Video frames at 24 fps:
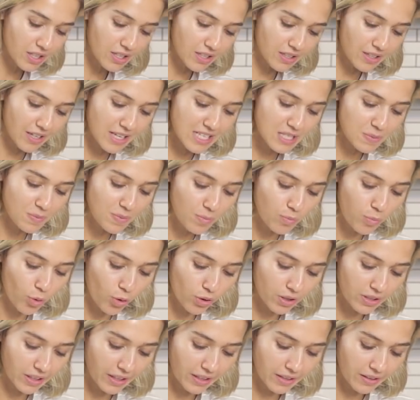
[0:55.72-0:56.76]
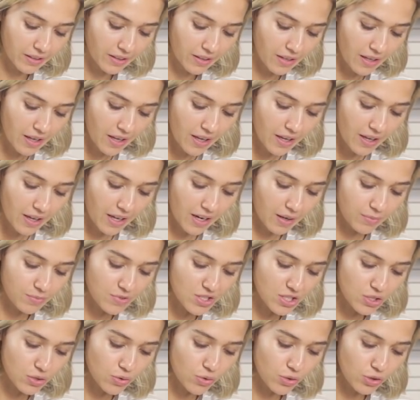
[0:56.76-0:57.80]
here that's been boiling and I'm
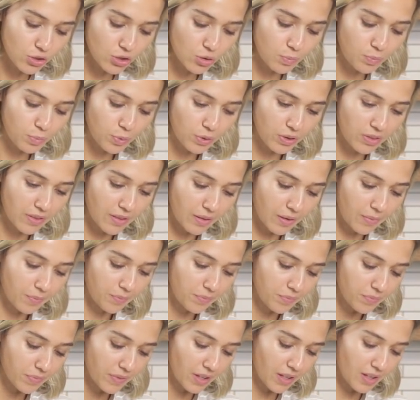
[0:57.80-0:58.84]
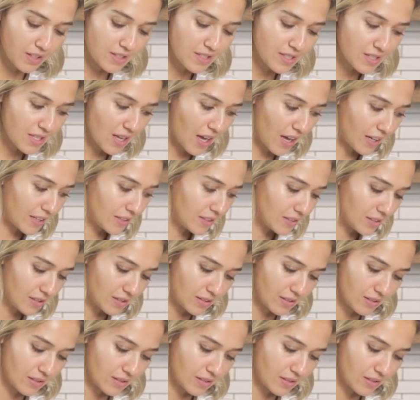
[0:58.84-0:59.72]
just going to put them inside